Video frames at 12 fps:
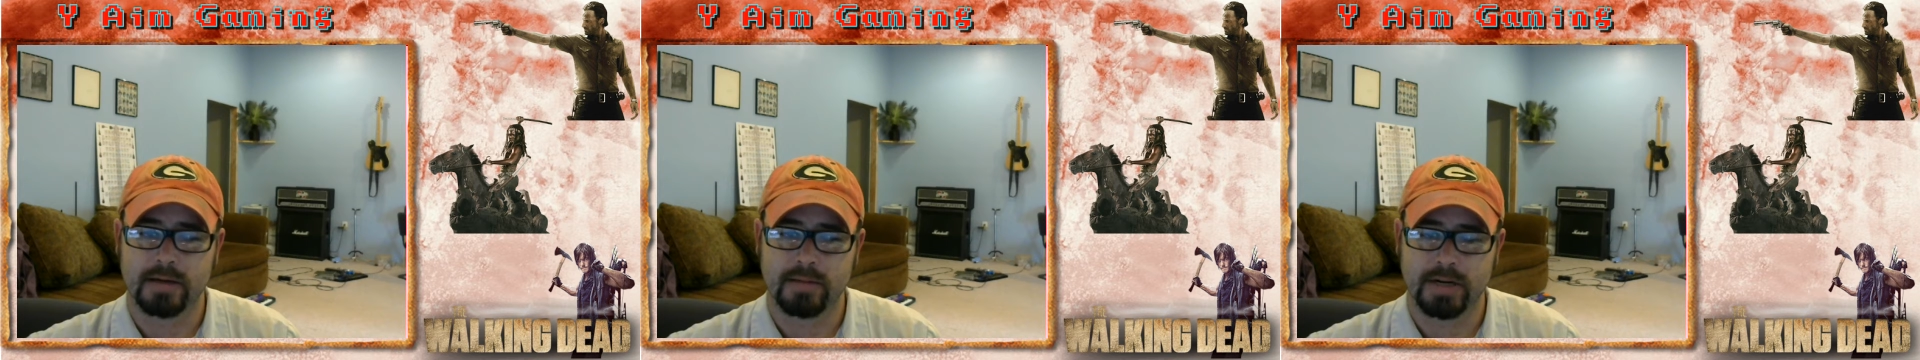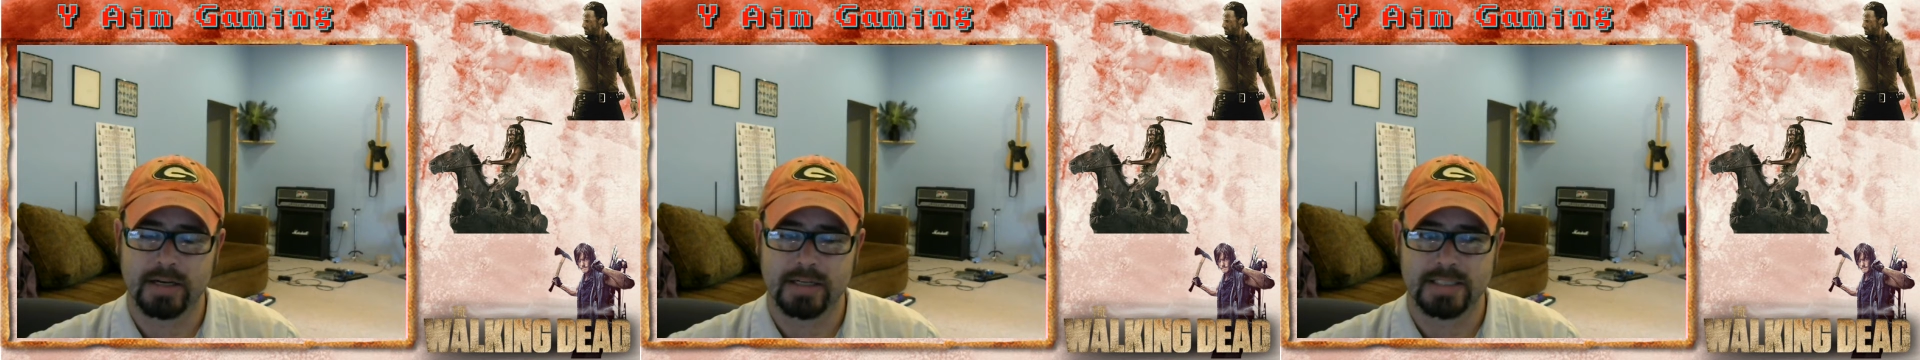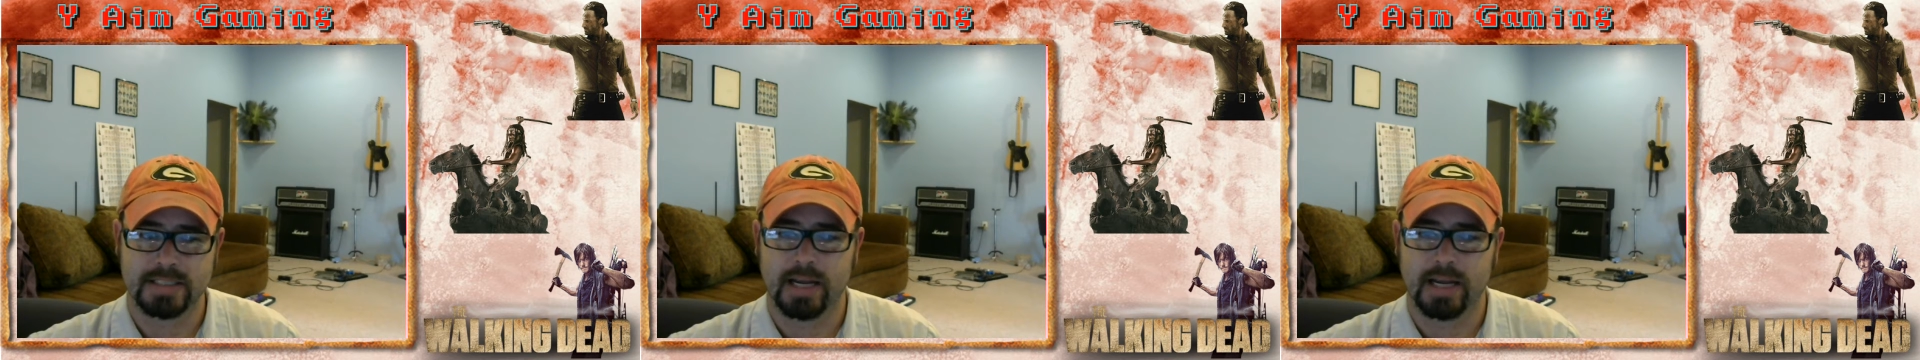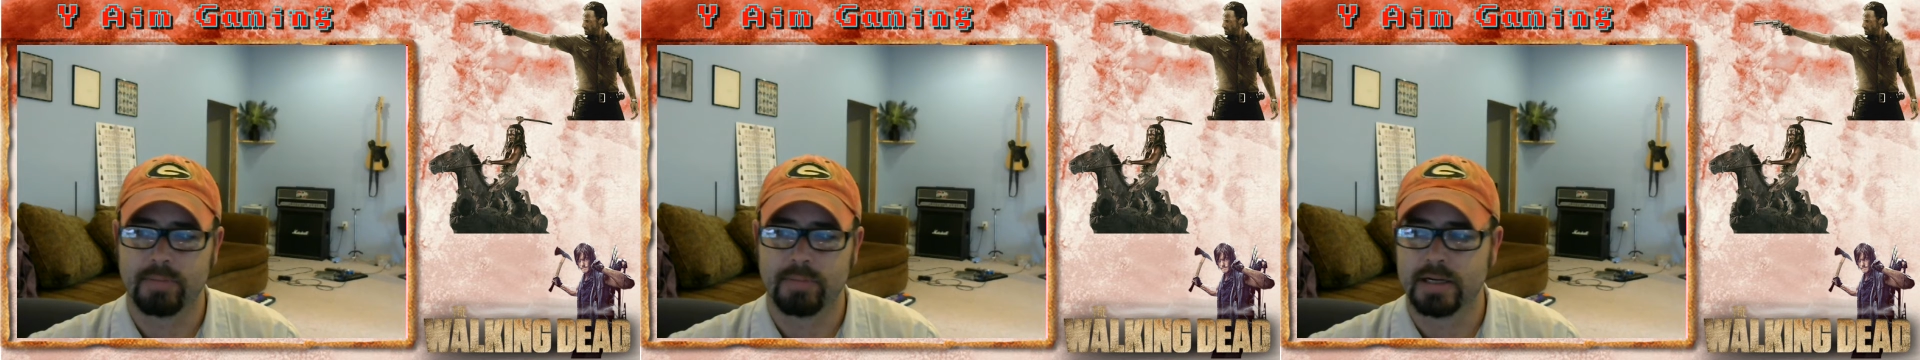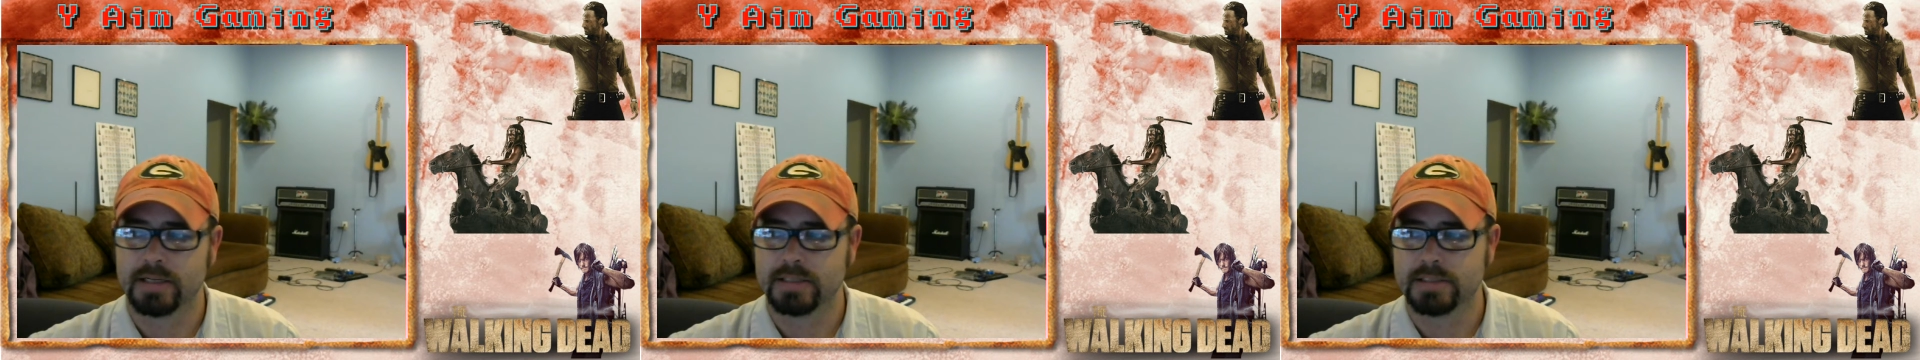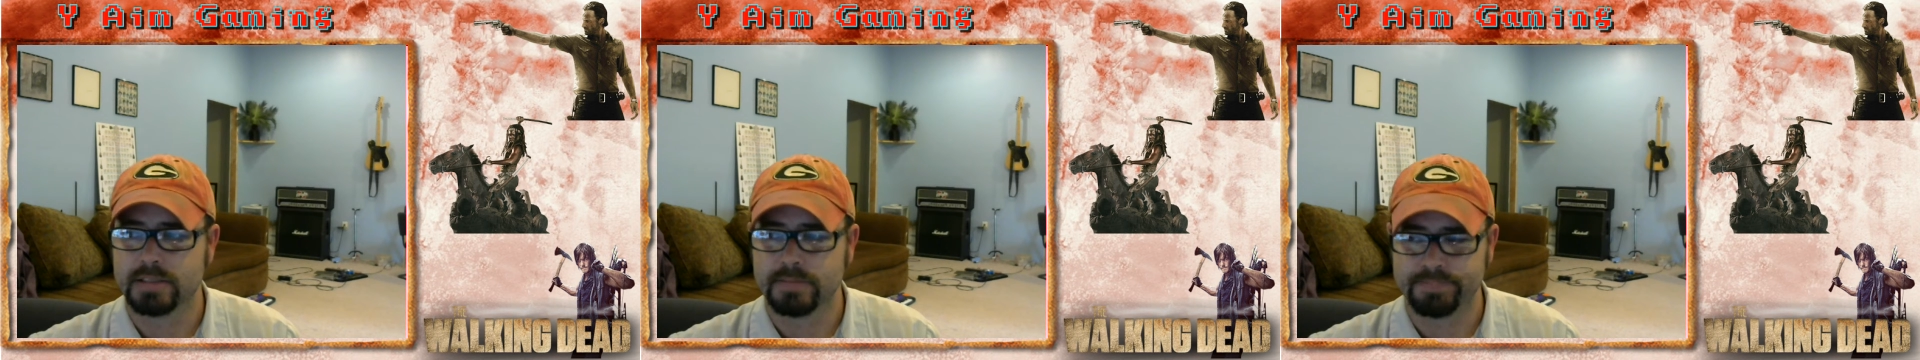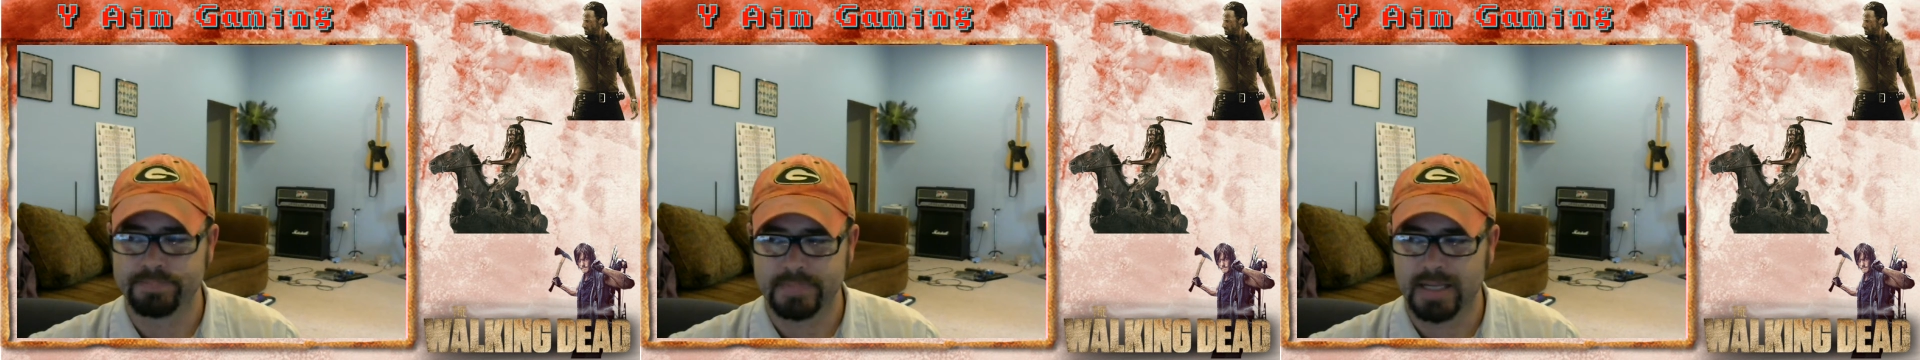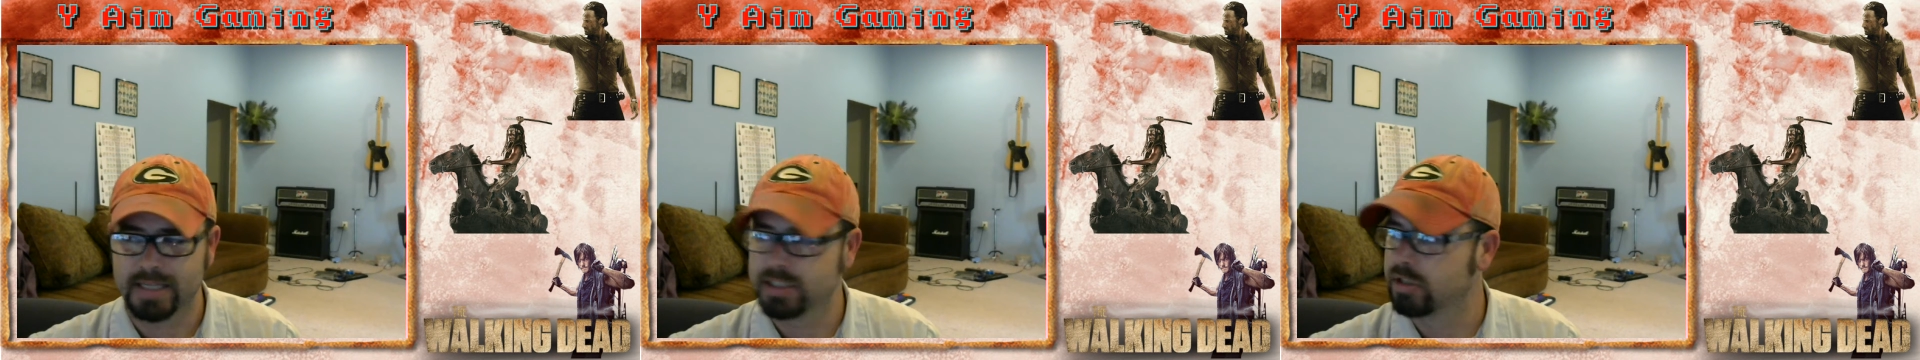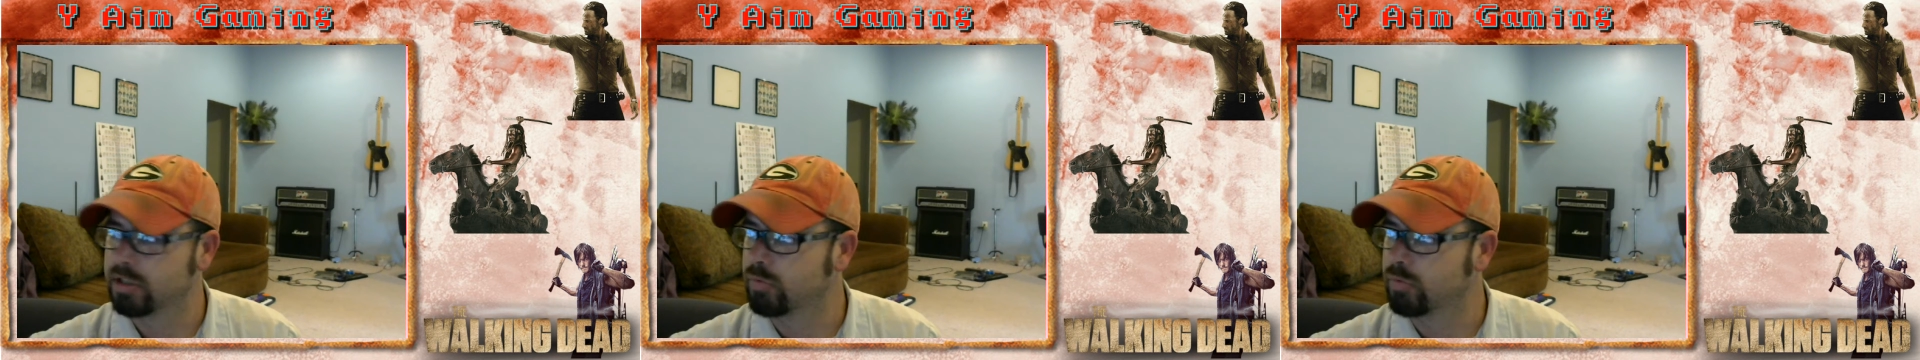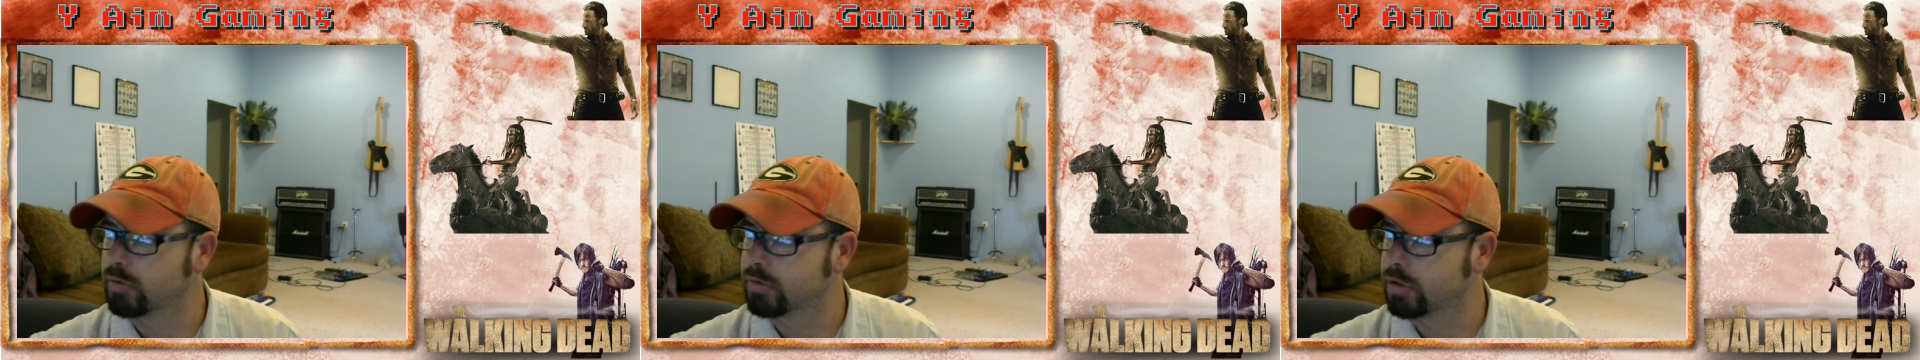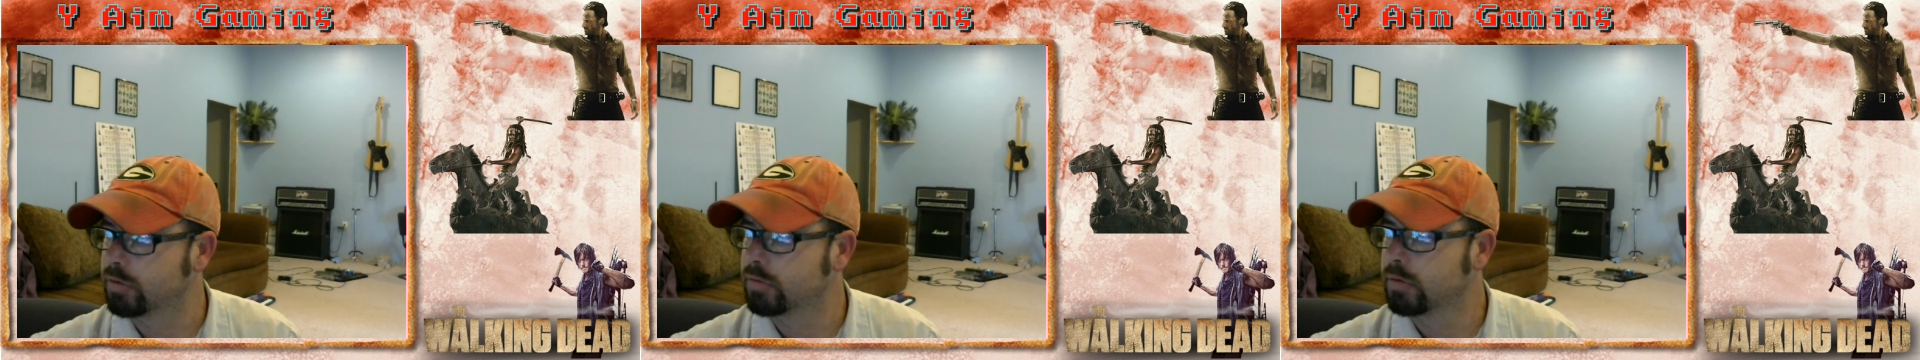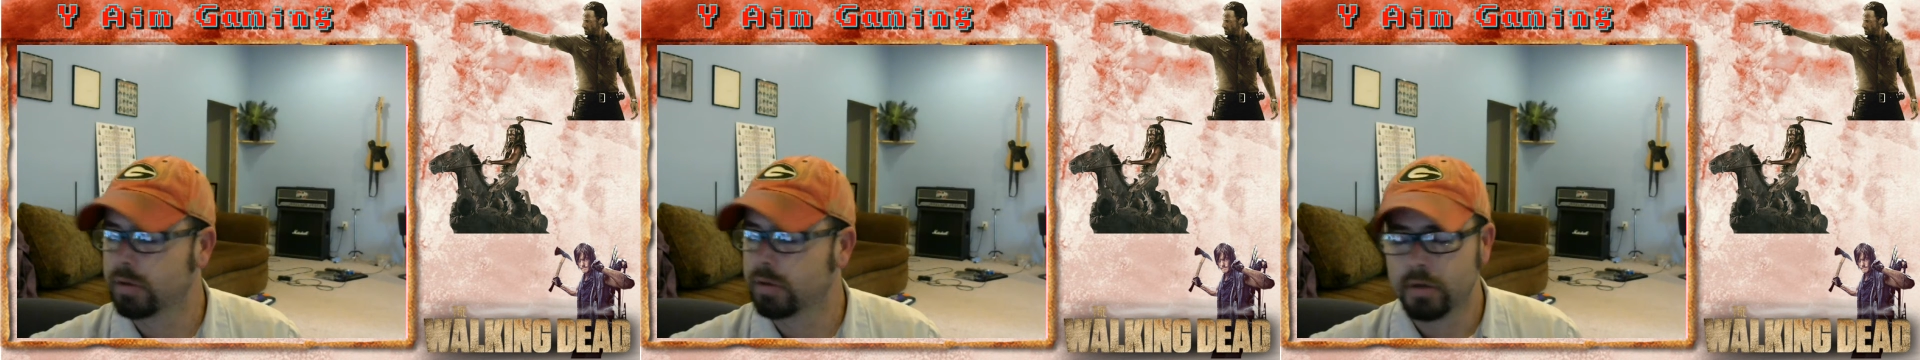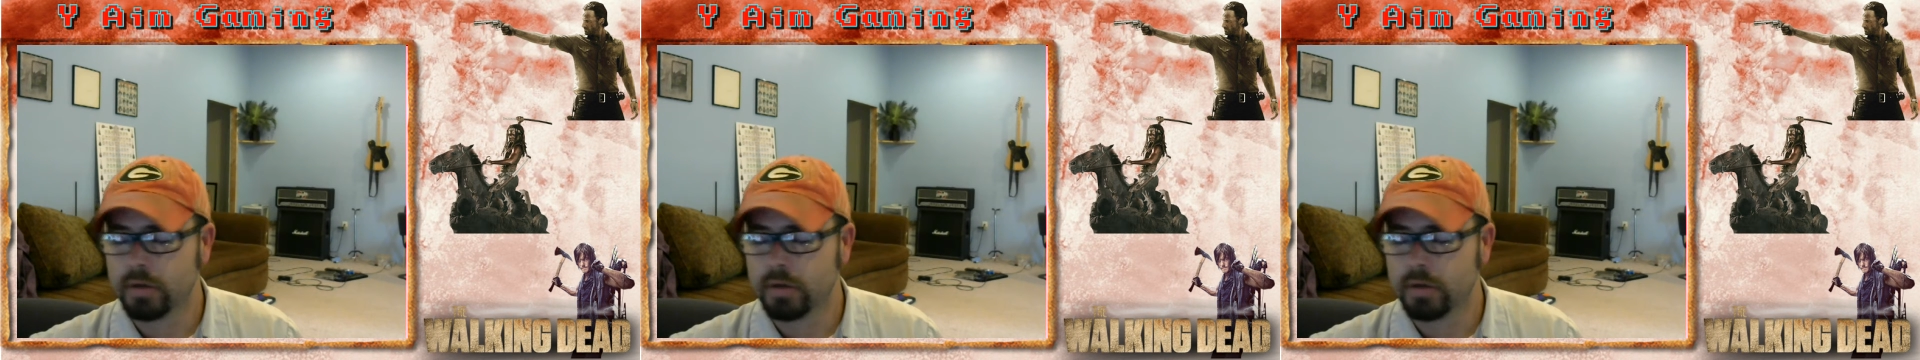going to say it because I just don't want to